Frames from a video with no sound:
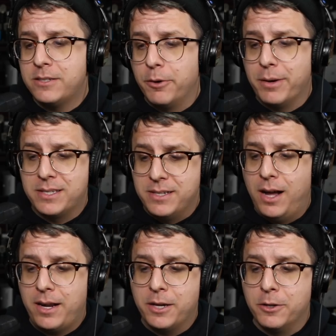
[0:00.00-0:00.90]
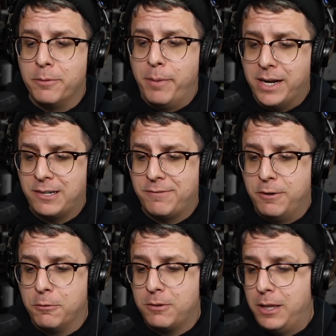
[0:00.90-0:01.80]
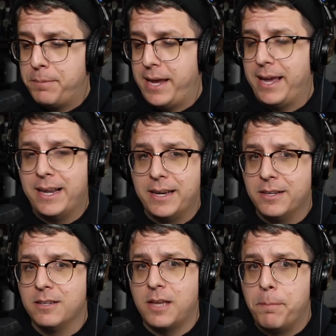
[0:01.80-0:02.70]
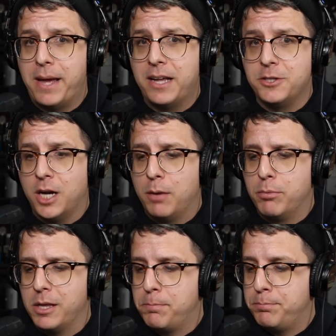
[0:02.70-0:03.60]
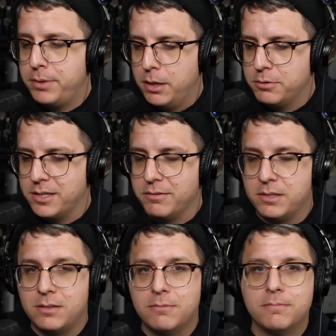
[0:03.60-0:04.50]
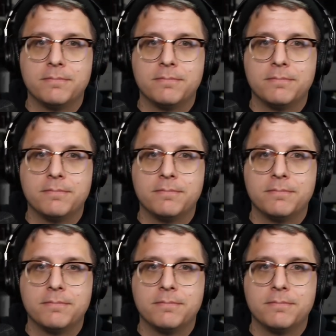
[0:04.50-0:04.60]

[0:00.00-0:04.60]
So it's not a good microphone clip and it does a bad job with plosives.